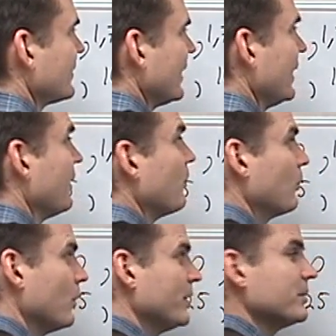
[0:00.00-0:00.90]
okay,
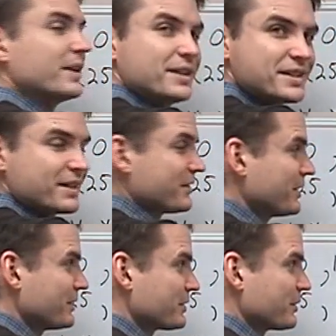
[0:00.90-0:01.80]

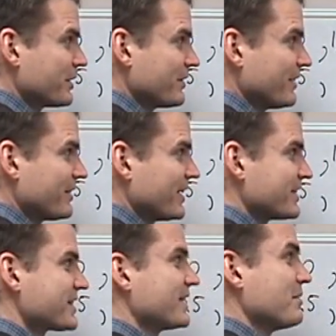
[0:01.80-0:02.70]

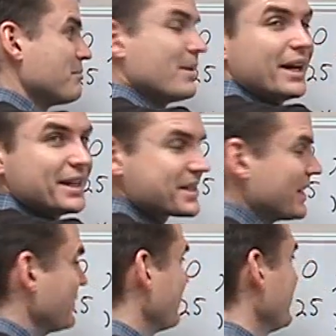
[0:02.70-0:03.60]
1,725,000 minus
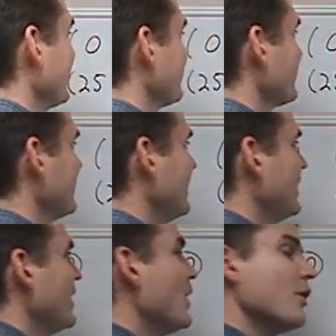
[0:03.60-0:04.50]
100,000
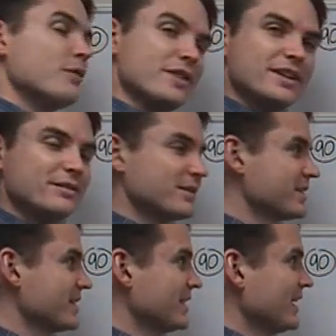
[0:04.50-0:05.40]
over the
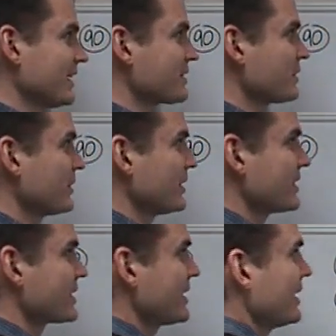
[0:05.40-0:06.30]
difference in
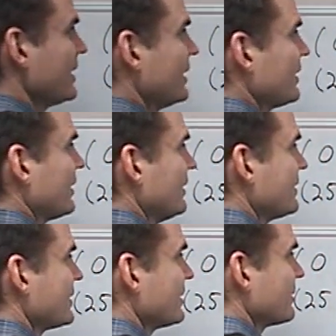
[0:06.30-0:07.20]
x-coordinates. Okay,
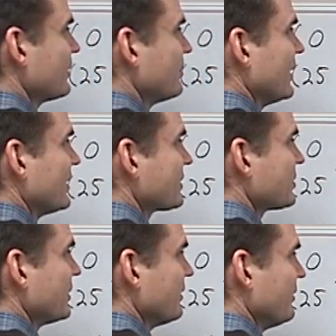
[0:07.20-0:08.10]
0 minus
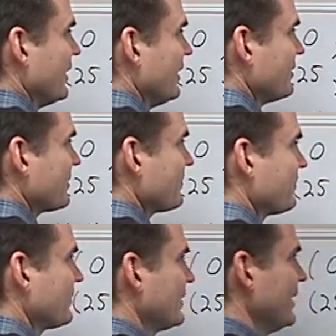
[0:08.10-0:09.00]
25.
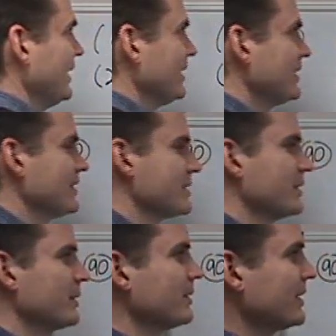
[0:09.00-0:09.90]
Okay, so
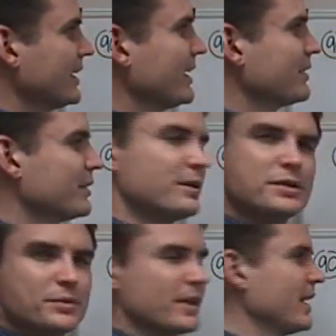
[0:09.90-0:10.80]
again,
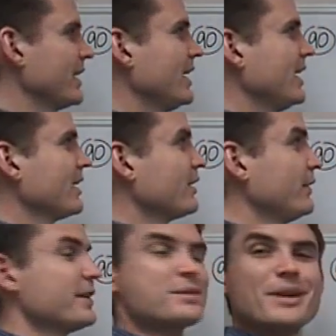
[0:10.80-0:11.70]
notice that I
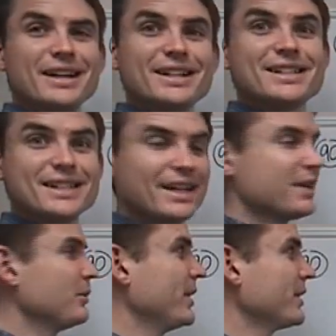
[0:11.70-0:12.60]
call this my
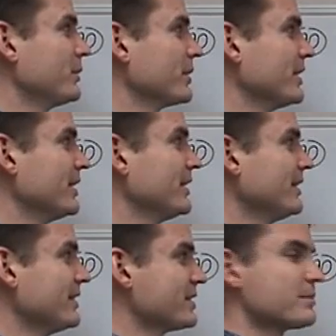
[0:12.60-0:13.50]
second y-coordinate.
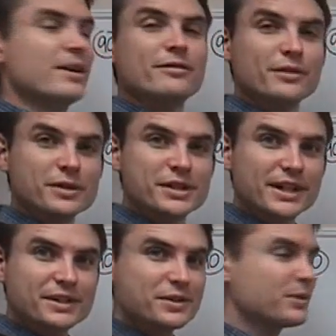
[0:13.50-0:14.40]
This is my first
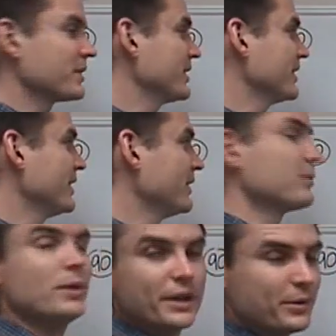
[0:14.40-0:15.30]
x-coordinate
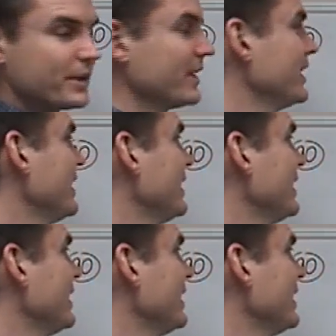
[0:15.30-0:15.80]
or y-coordinate.